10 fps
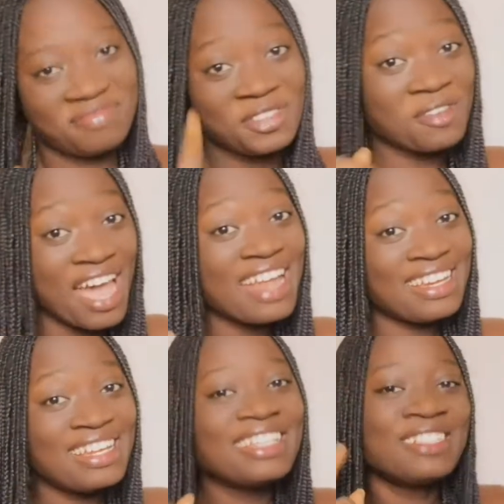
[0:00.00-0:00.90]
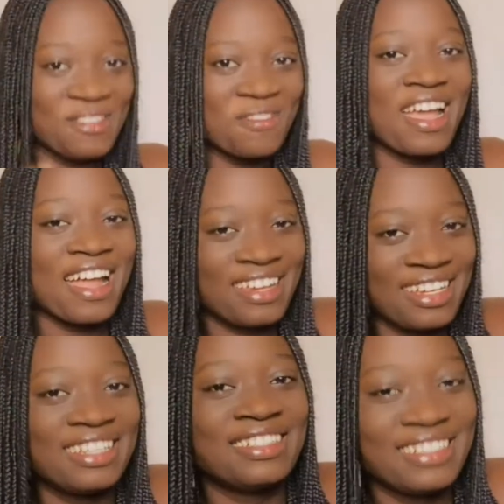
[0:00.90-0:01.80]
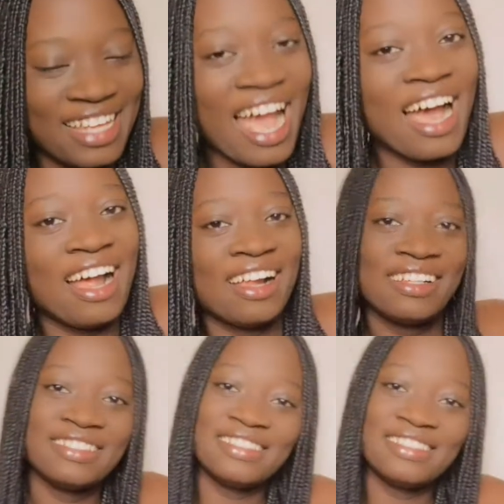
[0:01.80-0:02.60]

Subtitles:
You got it? Yeah.